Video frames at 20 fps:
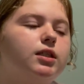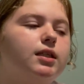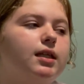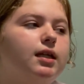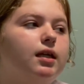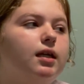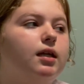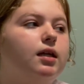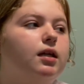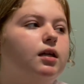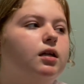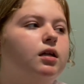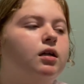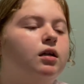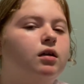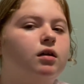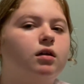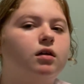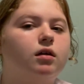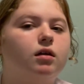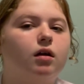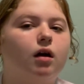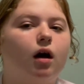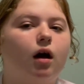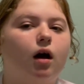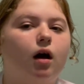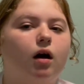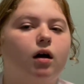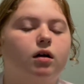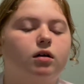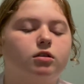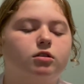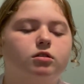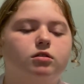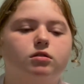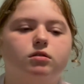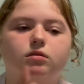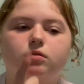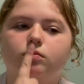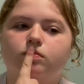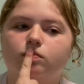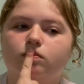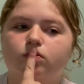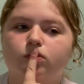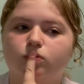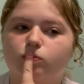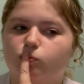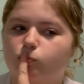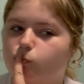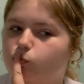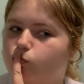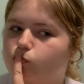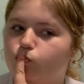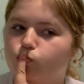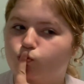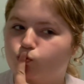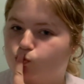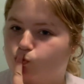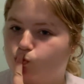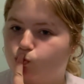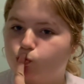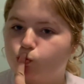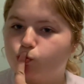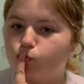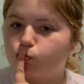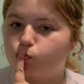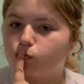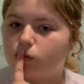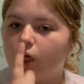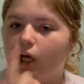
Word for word: the um,